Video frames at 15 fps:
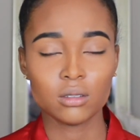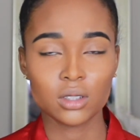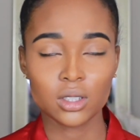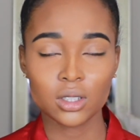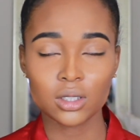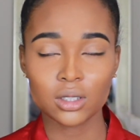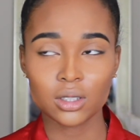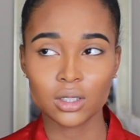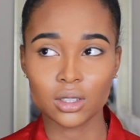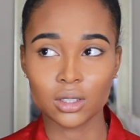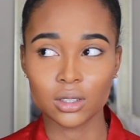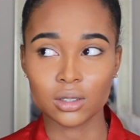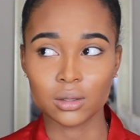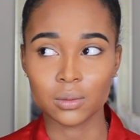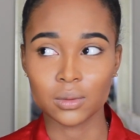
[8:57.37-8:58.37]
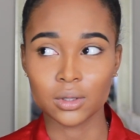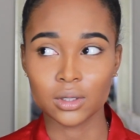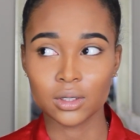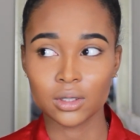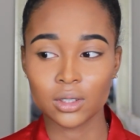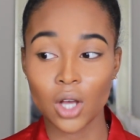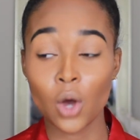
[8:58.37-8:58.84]
what is the other
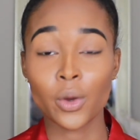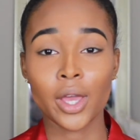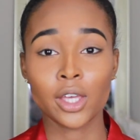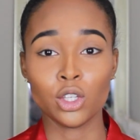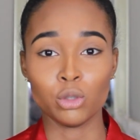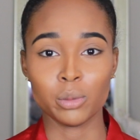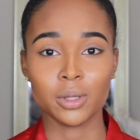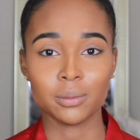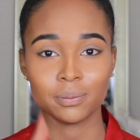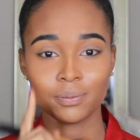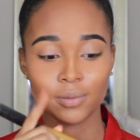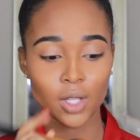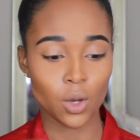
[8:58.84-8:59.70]
one? OkCupid.